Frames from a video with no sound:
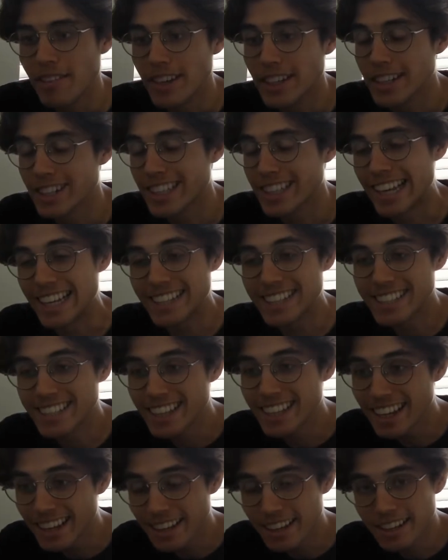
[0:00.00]
just like a
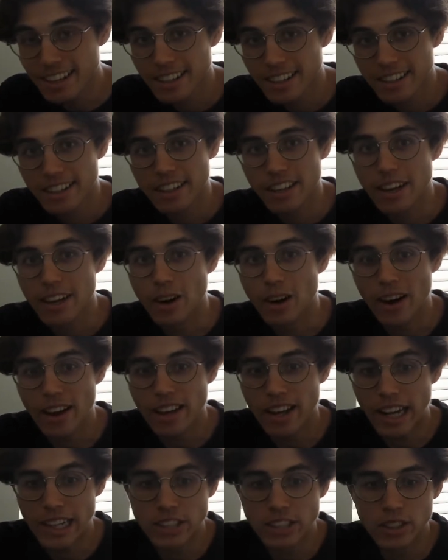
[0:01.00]
stick. You know,
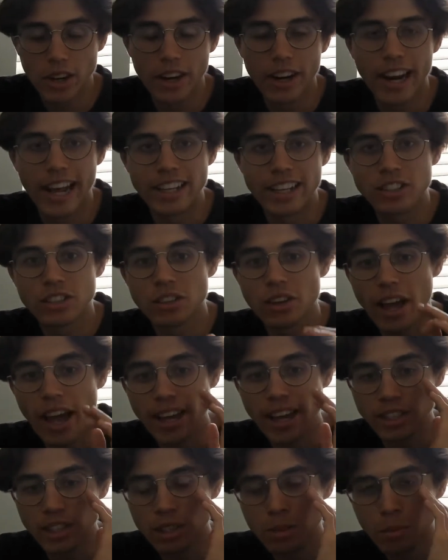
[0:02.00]
I started as
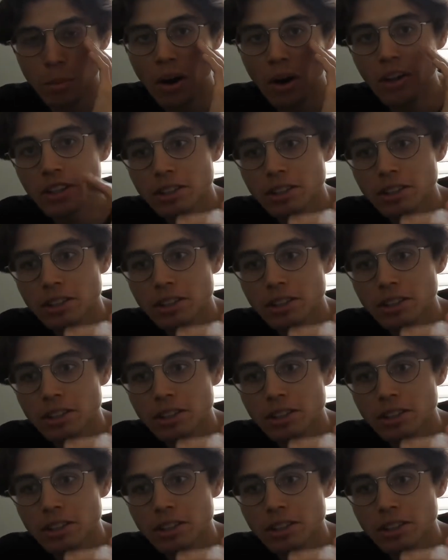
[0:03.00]
small as